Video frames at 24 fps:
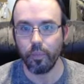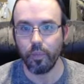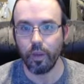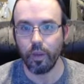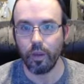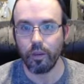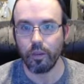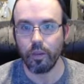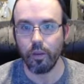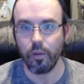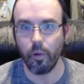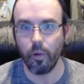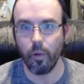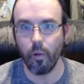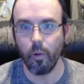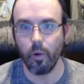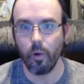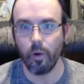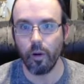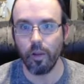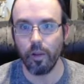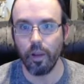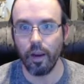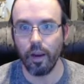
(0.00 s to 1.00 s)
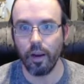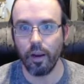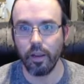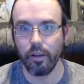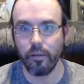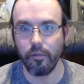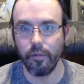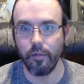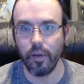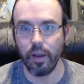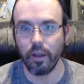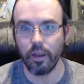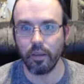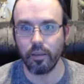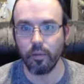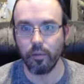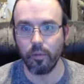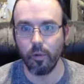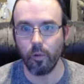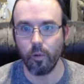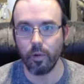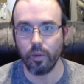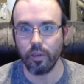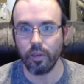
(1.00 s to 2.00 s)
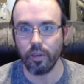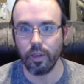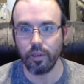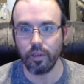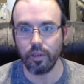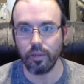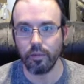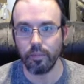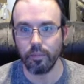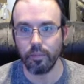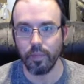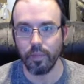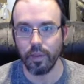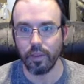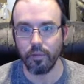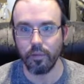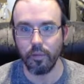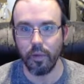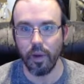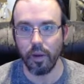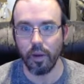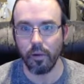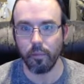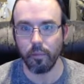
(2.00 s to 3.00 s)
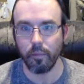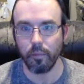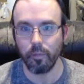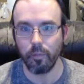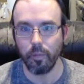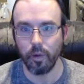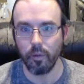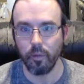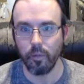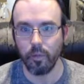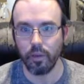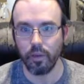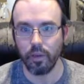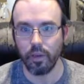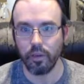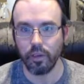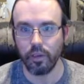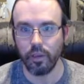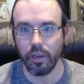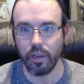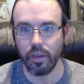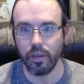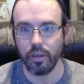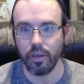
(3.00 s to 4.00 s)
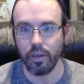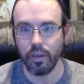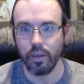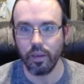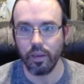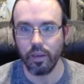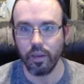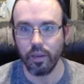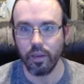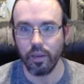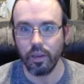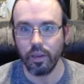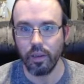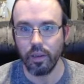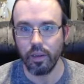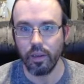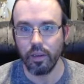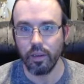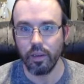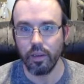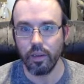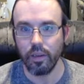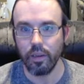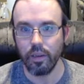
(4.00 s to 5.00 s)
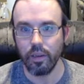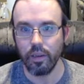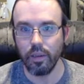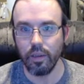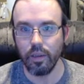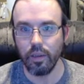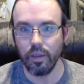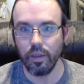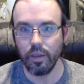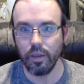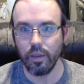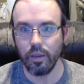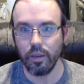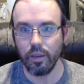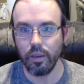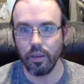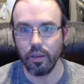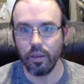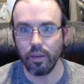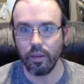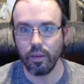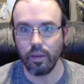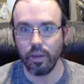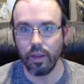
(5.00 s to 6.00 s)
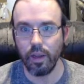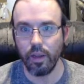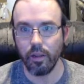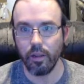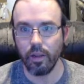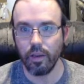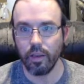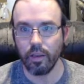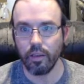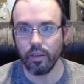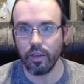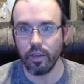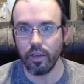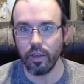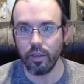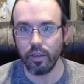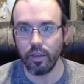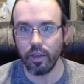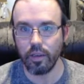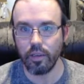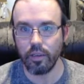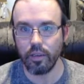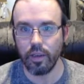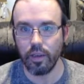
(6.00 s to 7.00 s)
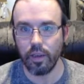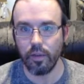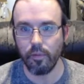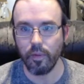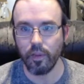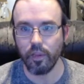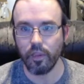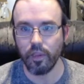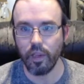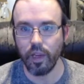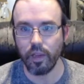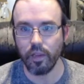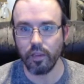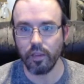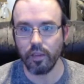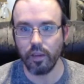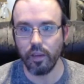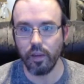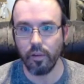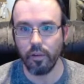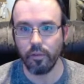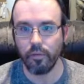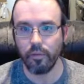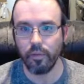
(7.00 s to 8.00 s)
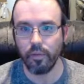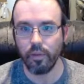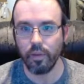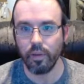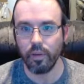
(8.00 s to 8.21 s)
So the aura lighting effects, of course, that's that's fine. We don't want to touch that. Uh, eh, LED sync, that's EVGA stuff.